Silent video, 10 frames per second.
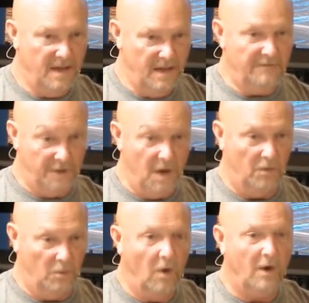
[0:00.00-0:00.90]
If you go
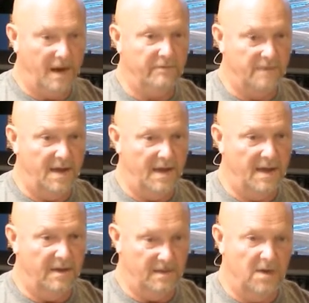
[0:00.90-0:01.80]
to work every
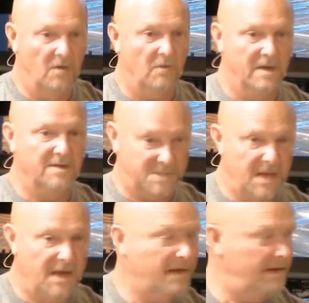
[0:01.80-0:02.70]
day and you don't get
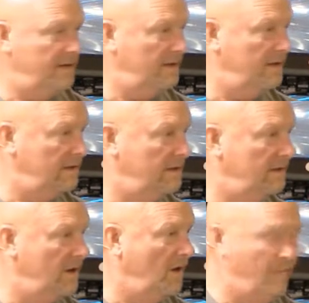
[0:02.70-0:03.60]
sick and you can,
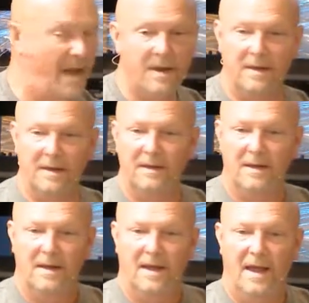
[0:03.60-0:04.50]
you know, make it.
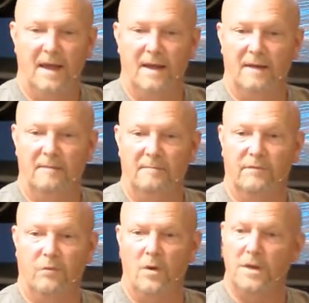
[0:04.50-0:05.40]
And
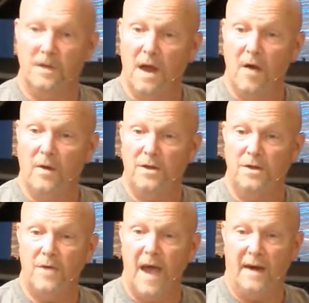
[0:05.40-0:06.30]
before you know it,
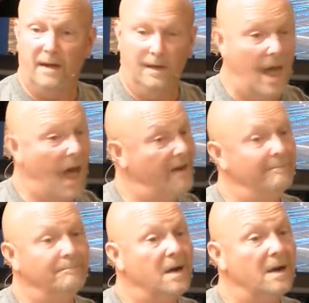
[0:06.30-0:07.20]
you got a lot
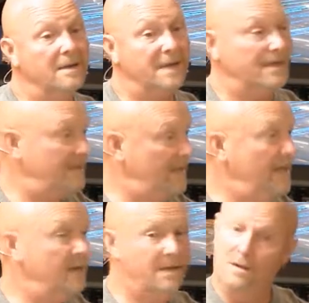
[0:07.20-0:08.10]
of month at the
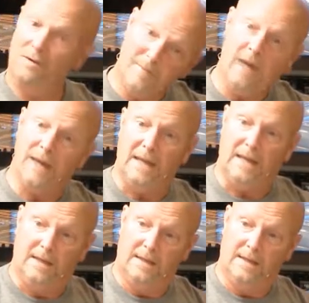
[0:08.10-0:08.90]
end of your money.